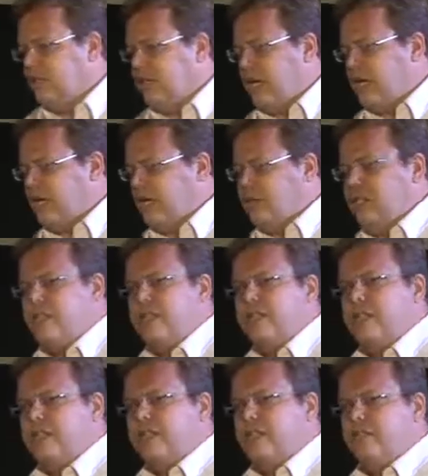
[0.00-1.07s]
yeah, good
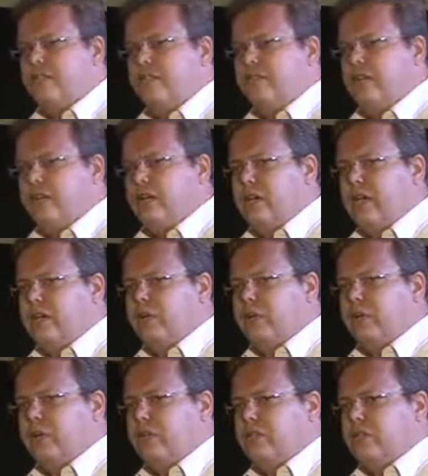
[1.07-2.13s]
interactive
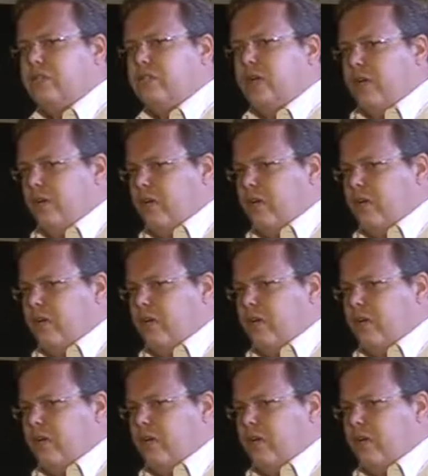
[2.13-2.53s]
experiences.